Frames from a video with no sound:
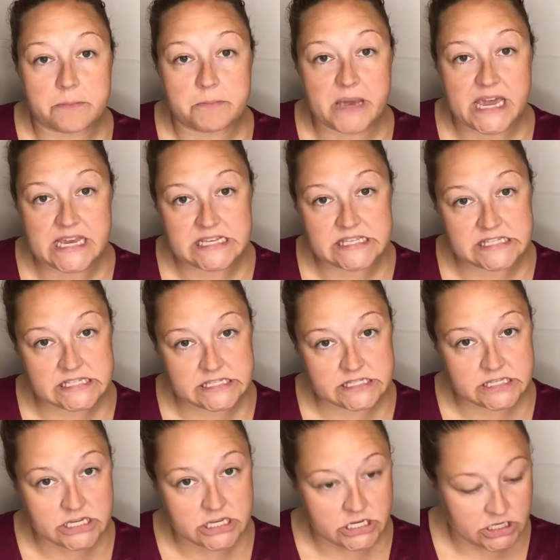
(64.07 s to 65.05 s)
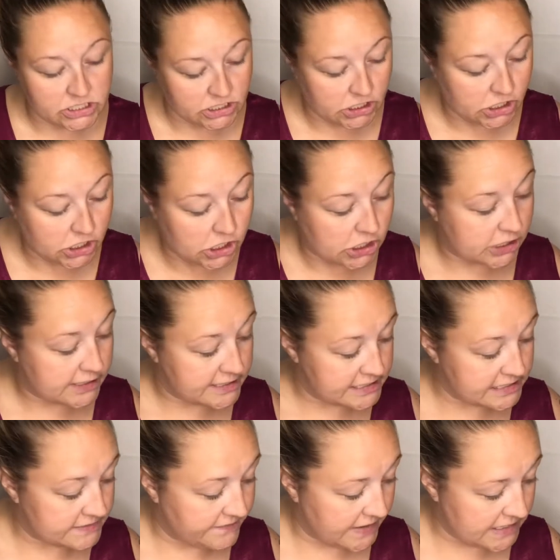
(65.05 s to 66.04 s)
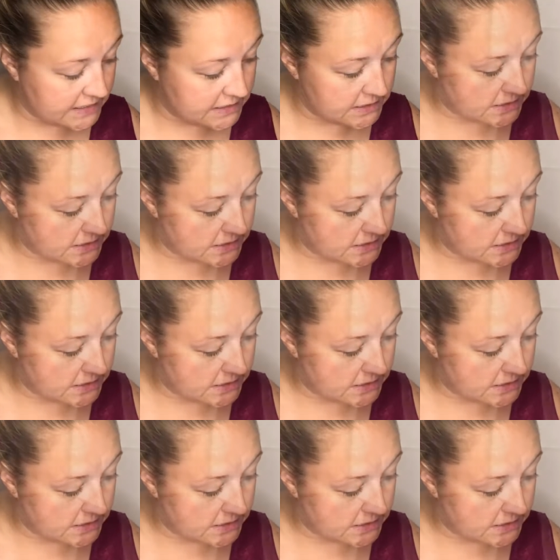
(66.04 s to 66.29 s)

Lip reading: a base on this face